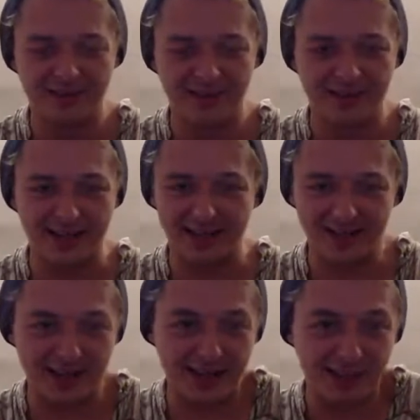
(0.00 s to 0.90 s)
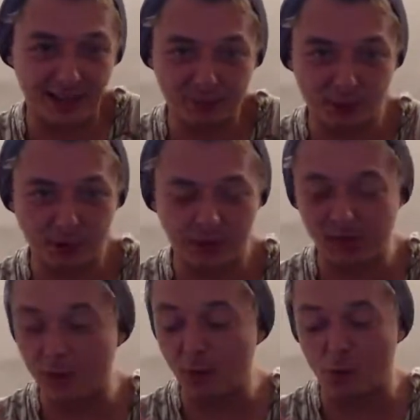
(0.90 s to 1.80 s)
it is possible.
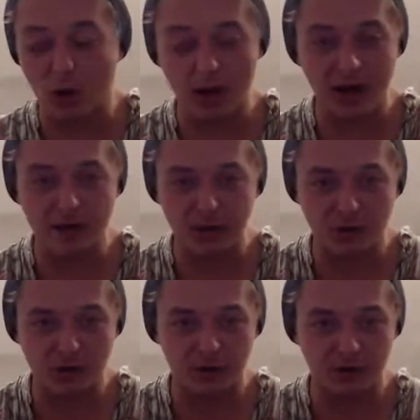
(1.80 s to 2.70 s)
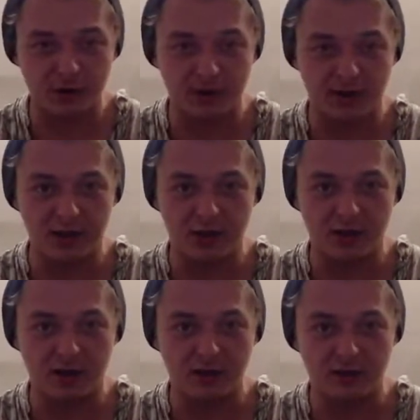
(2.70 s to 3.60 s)
Like, why this trend of early
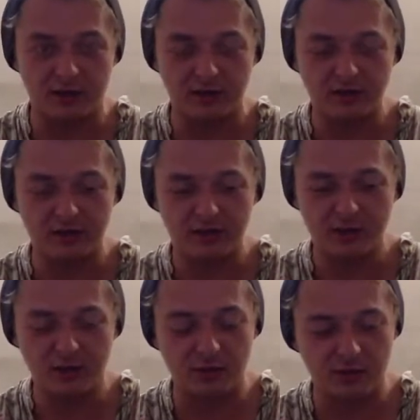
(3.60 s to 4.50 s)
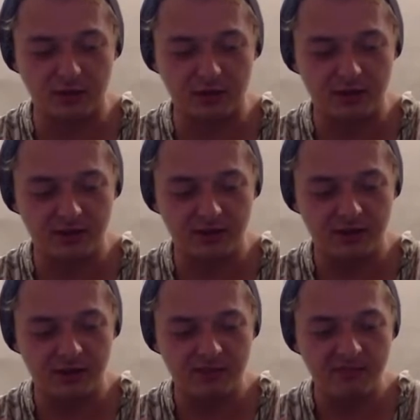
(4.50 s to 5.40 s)
children?
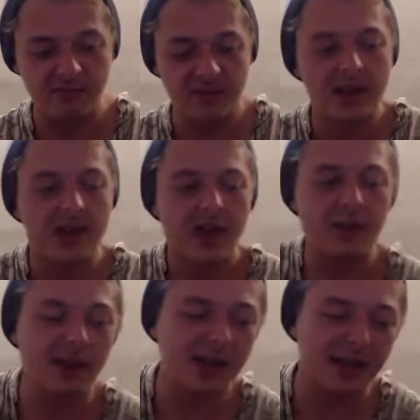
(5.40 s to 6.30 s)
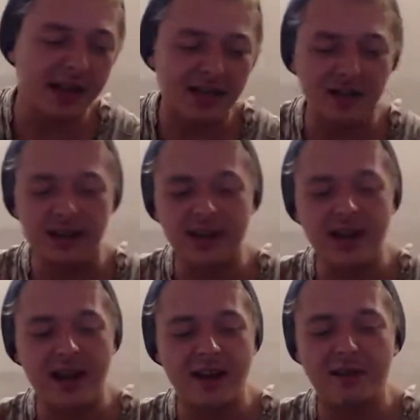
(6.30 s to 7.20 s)
I mean, I guess, like,
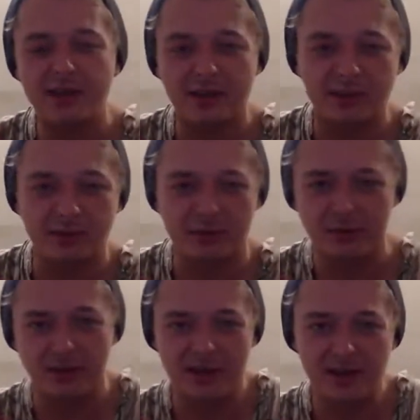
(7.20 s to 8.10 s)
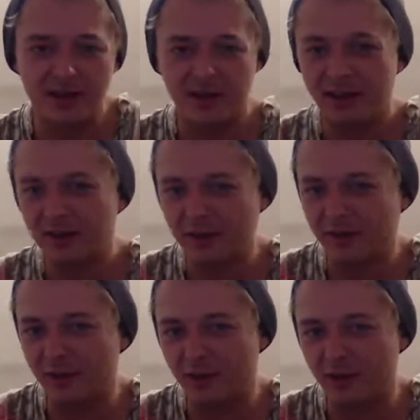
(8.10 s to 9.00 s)
yeah, I've said this before as well. Like, yeah,
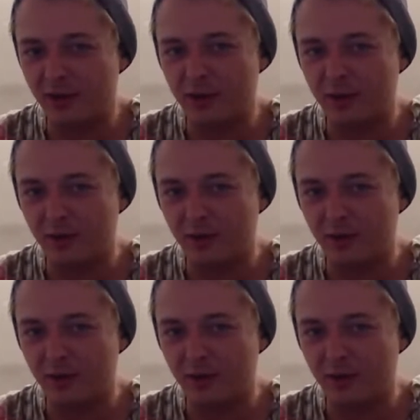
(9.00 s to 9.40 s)
if you love one